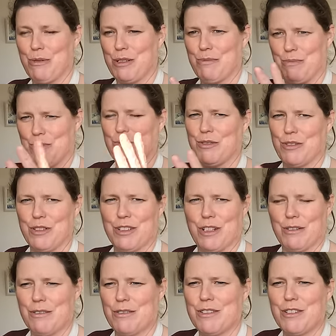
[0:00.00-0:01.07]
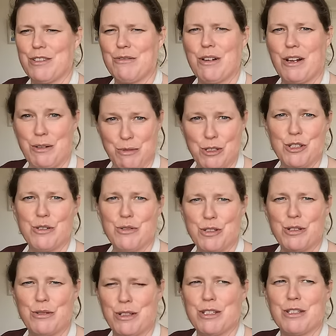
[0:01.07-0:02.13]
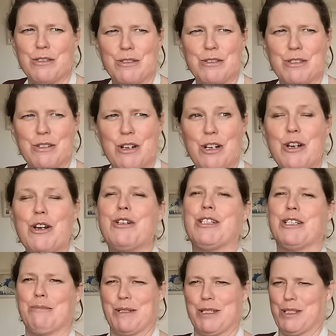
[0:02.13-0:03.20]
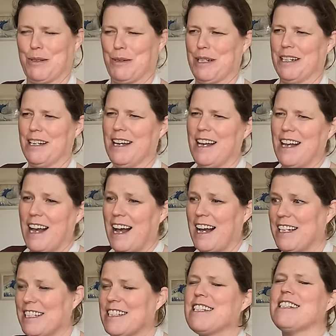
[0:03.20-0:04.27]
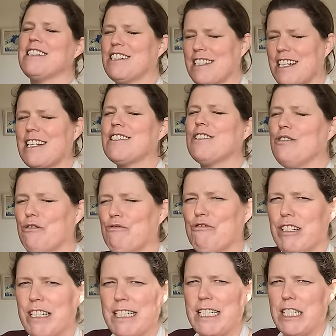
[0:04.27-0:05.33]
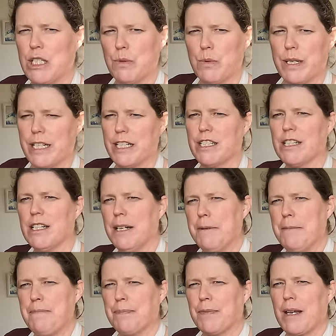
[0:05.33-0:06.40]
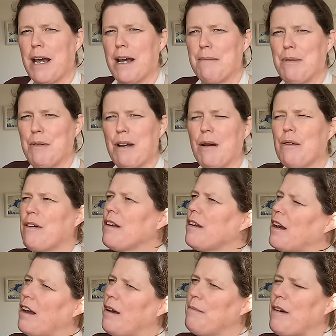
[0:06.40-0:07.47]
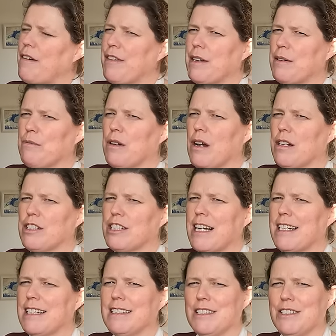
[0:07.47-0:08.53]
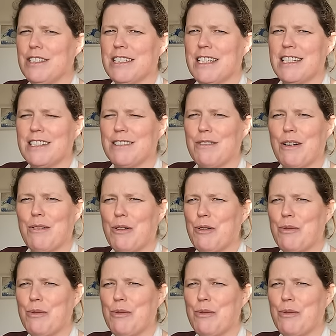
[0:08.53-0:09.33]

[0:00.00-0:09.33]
it was you two that alerted me to it, and it does look really swish. But I think Jacqueline, you said,